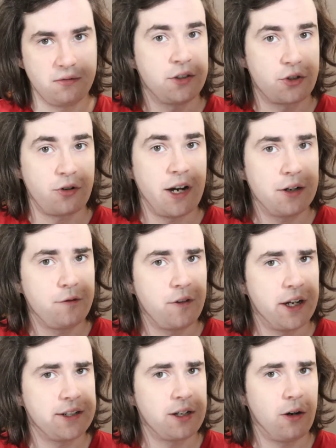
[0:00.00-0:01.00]
and try to
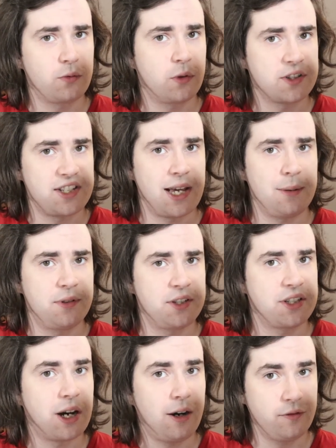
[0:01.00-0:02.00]
find out what's
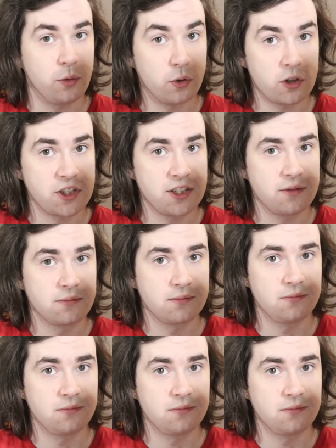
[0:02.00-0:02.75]
happening afterwards.